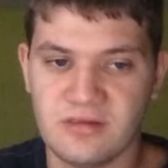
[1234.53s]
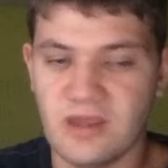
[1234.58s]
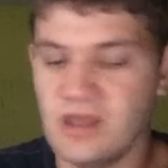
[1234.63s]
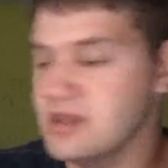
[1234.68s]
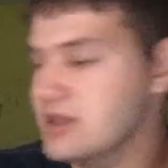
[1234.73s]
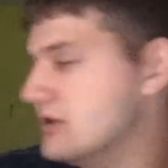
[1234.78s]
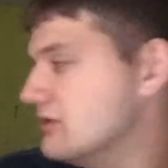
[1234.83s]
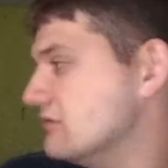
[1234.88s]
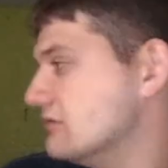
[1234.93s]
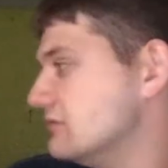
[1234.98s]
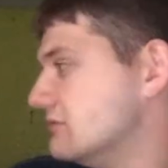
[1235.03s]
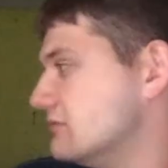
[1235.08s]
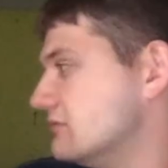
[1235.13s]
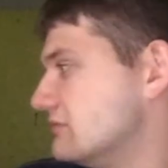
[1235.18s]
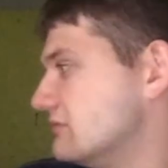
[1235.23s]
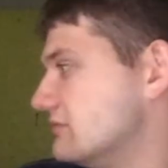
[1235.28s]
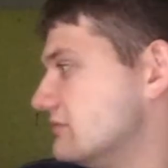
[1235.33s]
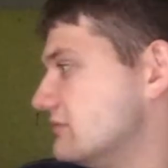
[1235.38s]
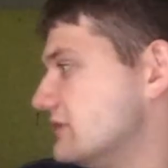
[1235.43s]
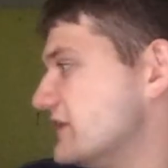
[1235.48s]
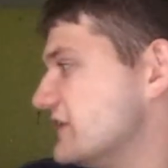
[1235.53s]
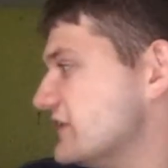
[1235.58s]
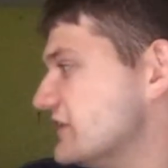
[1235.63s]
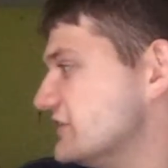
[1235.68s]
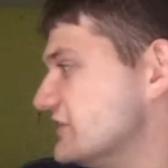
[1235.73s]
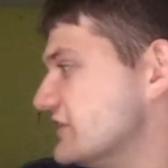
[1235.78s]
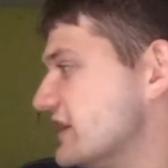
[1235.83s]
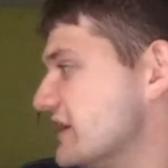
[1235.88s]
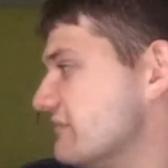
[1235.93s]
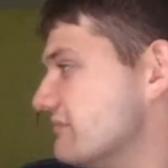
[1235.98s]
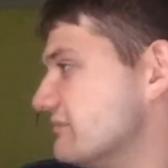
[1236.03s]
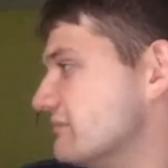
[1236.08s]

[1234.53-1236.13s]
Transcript: Hello. They said your name.